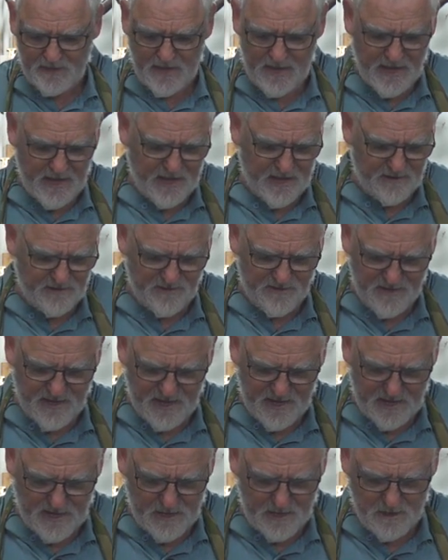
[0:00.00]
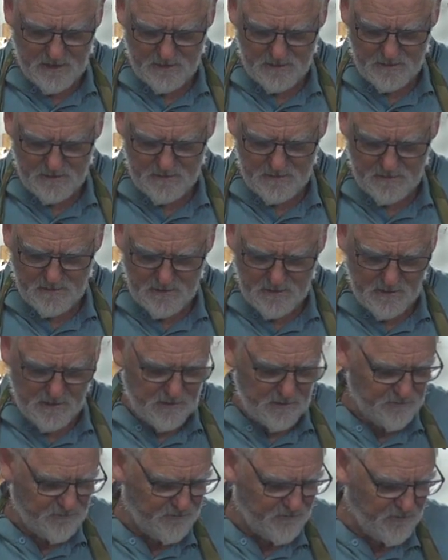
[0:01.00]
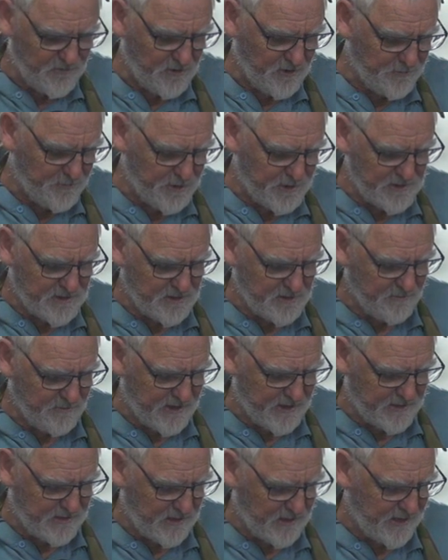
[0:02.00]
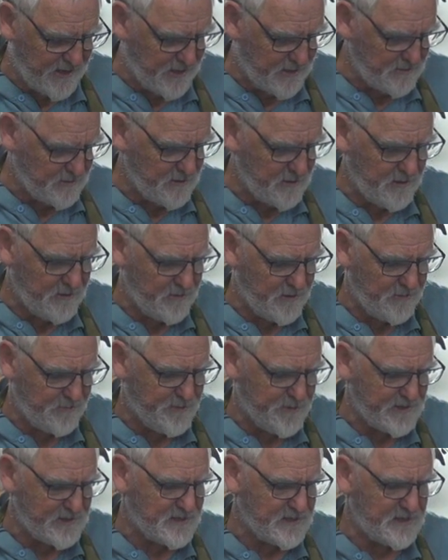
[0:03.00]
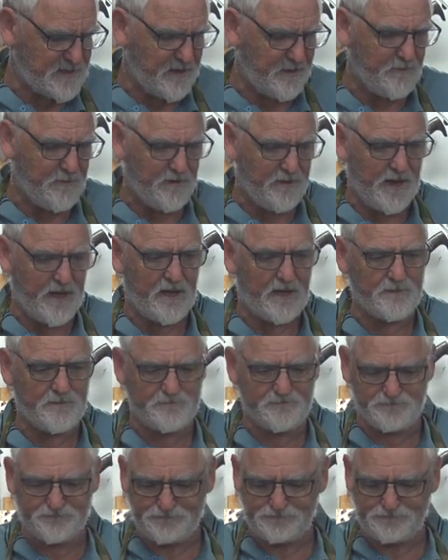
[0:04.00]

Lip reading: and then drill a piece of metal out, a piece of timber out,